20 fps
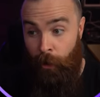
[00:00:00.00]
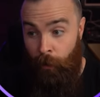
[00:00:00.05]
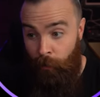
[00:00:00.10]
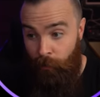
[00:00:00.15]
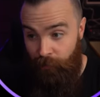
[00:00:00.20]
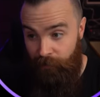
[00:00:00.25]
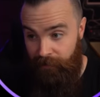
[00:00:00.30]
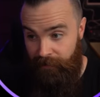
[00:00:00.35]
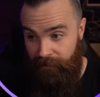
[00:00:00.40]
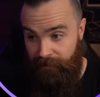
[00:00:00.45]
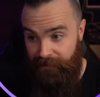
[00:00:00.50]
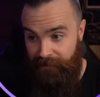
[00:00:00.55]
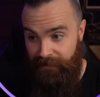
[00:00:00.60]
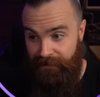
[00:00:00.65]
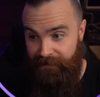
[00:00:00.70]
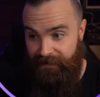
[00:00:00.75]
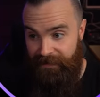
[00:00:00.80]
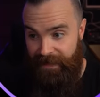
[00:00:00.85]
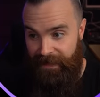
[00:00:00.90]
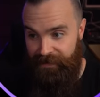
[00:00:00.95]
own
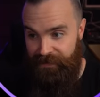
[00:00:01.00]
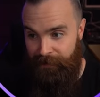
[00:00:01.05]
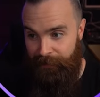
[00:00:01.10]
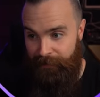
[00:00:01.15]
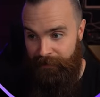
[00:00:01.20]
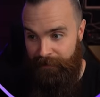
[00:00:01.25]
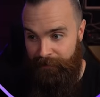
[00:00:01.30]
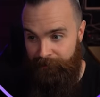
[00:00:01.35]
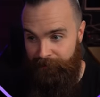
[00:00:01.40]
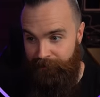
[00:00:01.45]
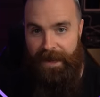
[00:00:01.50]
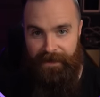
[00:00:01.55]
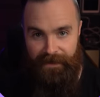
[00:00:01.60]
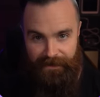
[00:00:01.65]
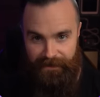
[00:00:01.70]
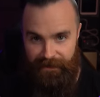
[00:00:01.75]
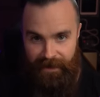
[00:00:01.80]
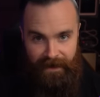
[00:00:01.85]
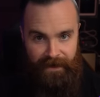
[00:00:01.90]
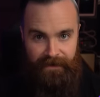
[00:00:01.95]
D H C P and
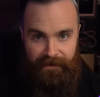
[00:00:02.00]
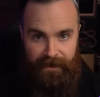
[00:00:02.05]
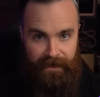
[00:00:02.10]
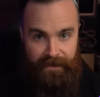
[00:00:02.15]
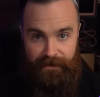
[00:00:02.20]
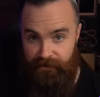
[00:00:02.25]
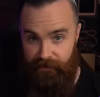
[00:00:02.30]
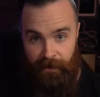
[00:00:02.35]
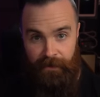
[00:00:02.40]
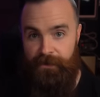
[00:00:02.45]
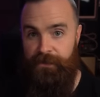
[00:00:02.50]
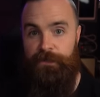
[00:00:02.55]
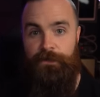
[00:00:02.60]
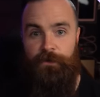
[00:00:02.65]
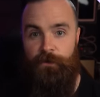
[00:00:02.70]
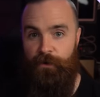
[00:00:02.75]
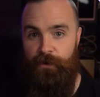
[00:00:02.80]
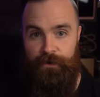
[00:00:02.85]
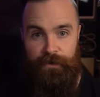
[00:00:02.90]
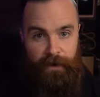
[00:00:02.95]
assign like dot
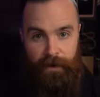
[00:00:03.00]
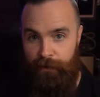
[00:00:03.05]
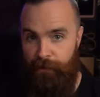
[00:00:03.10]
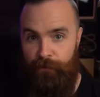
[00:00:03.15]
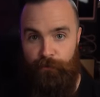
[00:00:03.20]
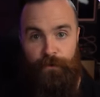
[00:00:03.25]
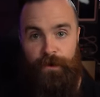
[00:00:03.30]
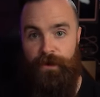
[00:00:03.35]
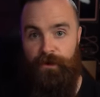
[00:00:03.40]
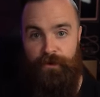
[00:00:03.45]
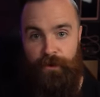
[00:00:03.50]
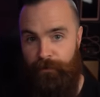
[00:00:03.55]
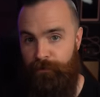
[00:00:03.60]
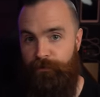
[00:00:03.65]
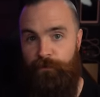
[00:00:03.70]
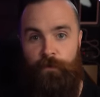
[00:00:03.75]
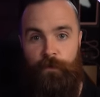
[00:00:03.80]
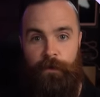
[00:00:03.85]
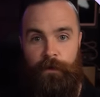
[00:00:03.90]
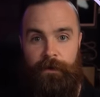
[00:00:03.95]
two or dot three or dot
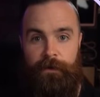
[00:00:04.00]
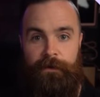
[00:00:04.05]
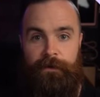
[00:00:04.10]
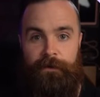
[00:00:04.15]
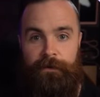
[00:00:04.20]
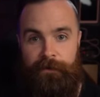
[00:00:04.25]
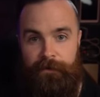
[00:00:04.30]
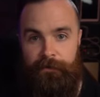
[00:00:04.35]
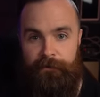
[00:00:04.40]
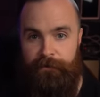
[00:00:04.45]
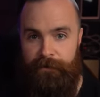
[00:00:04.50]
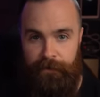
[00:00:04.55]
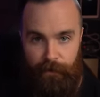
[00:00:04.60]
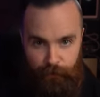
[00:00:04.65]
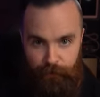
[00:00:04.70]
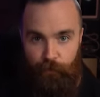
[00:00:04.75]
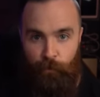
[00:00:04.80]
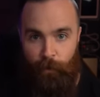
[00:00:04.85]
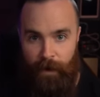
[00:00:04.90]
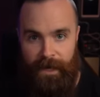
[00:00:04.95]
four. You
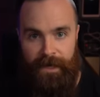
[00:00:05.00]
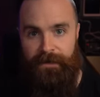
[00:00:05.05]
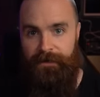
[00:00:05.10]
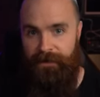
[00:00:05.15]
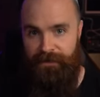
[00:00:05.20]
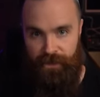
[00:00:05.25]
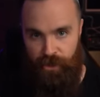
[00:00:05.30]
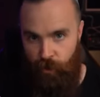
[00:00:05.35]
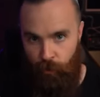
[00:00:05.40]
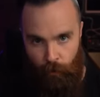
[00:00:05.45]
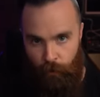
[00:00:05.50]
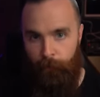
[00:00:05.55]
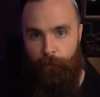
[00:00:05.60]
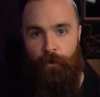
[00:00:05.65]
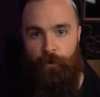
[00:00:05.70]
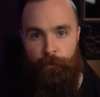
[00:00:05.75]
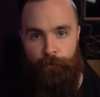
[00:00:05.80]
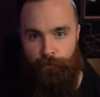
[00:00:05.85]
know, the way it does a normal